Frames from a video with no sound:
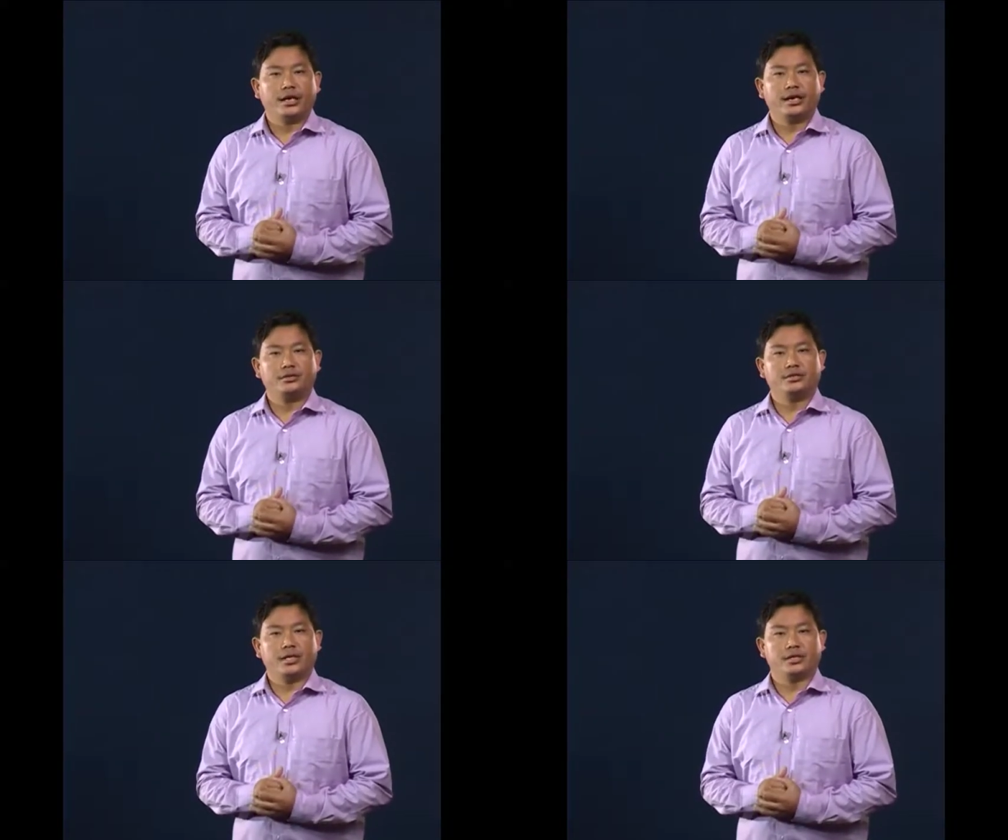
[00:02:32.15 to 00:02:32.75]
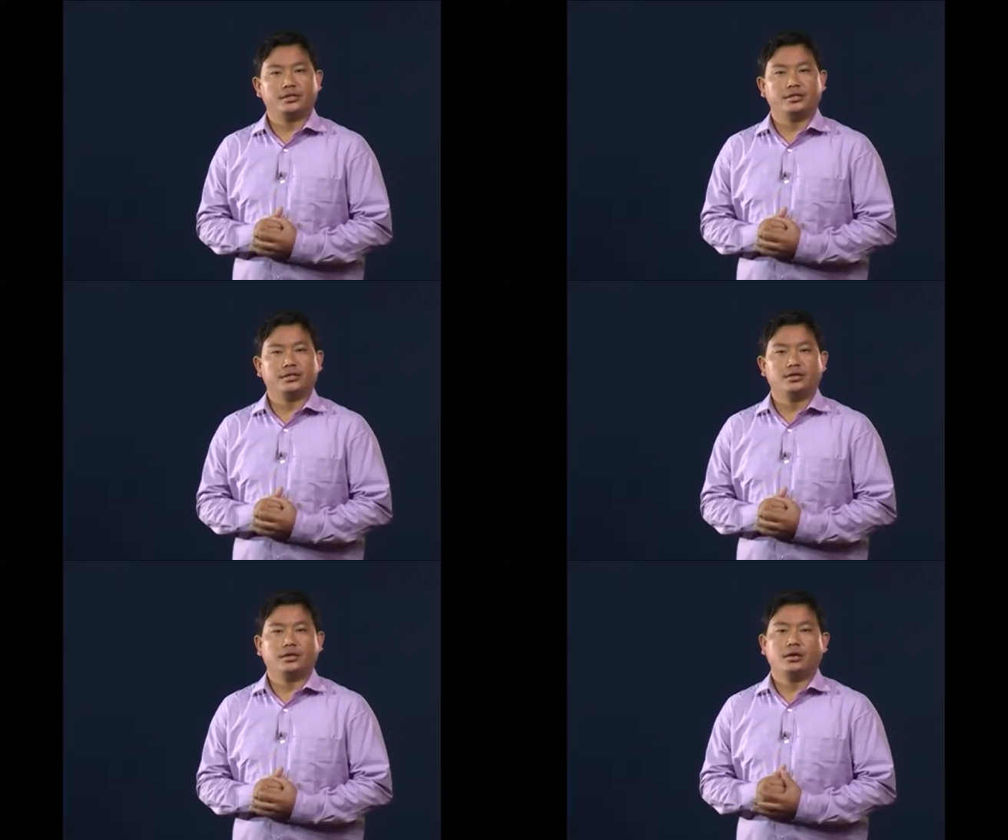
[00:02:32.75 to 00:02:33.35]
Health Director
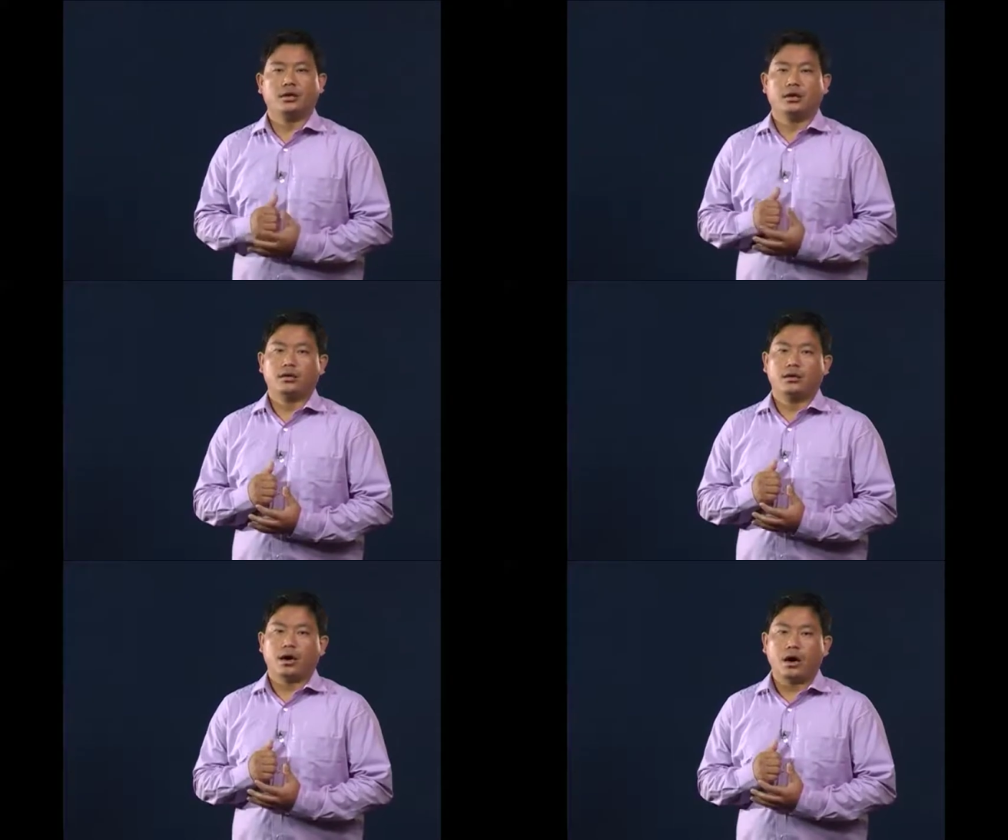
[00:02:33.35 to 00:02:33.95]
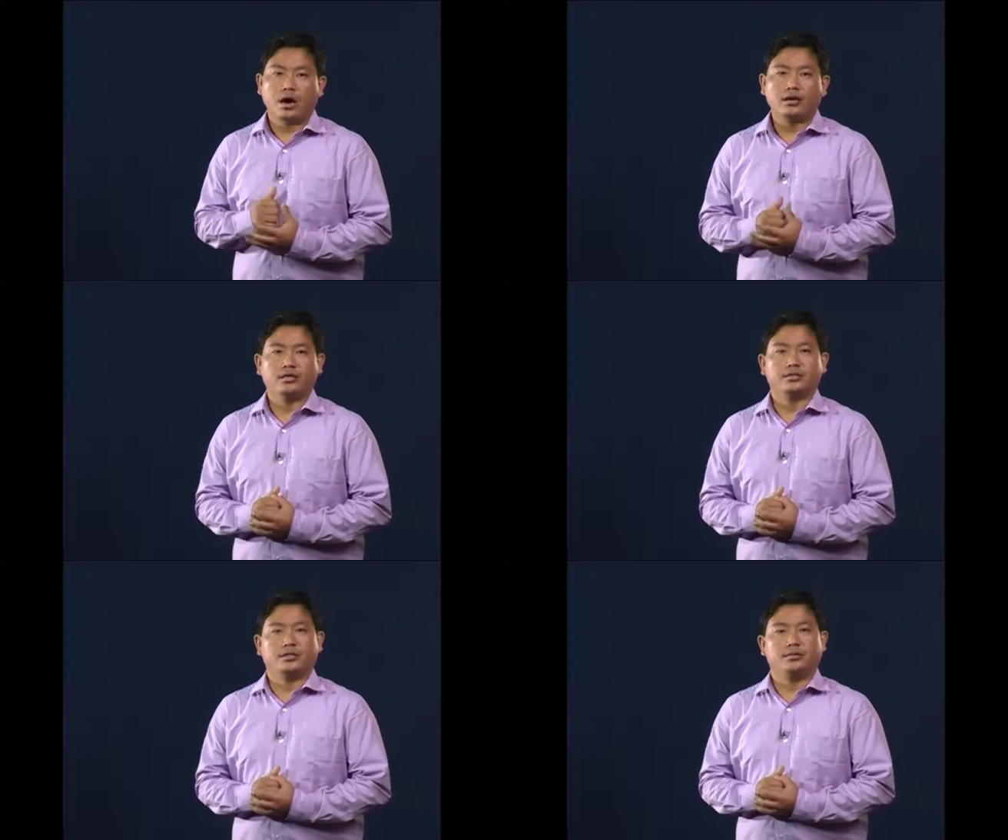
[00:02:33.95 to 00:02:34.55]
are
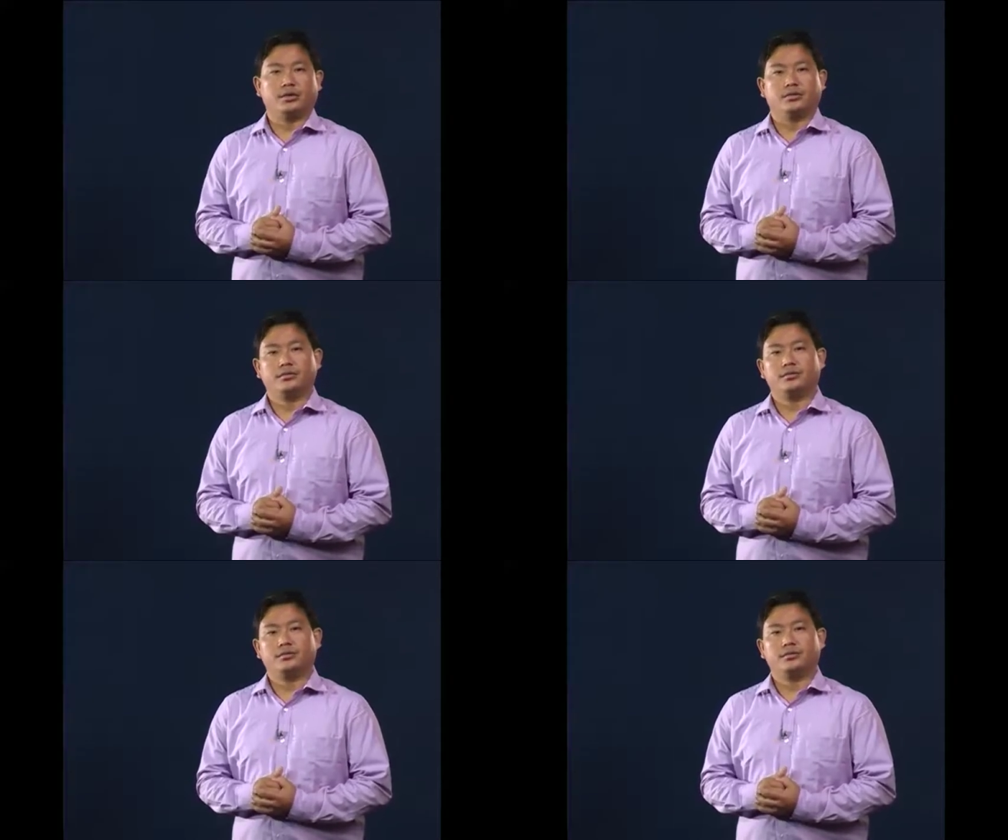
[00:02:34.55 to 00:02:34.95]
listed below.